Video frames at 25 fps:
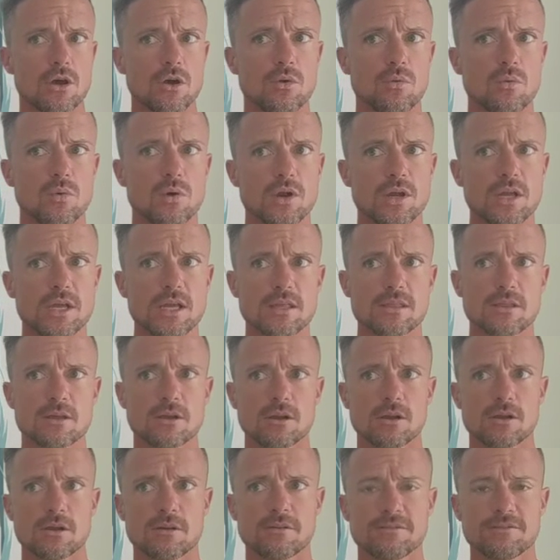who were
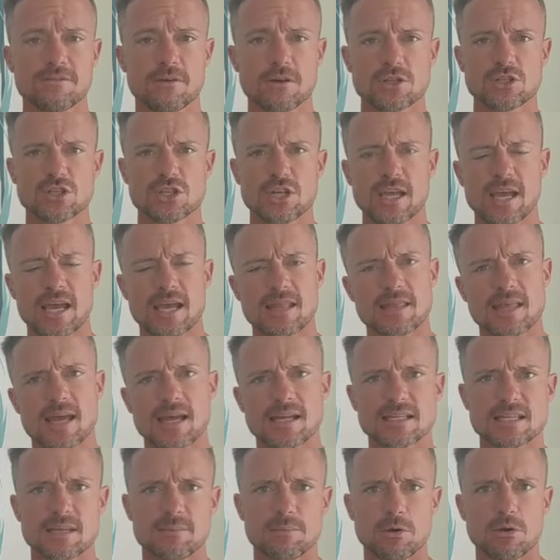either functioning at
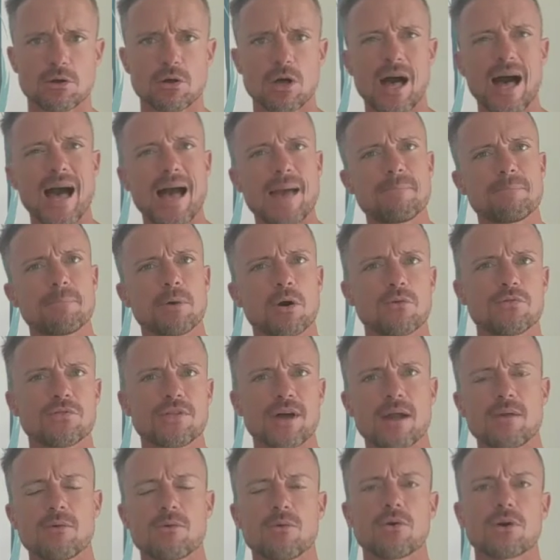that typical
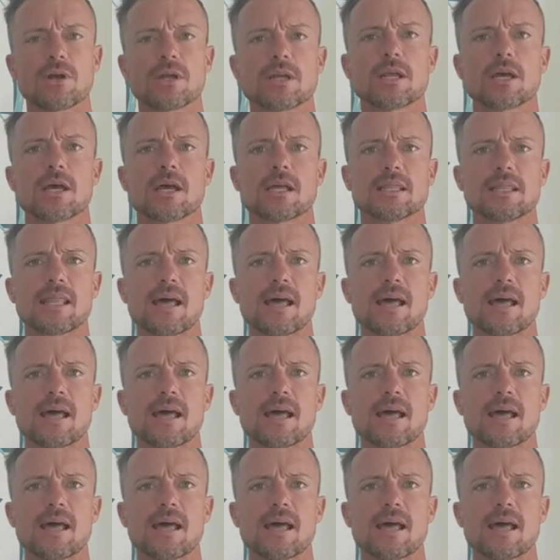hypothyroid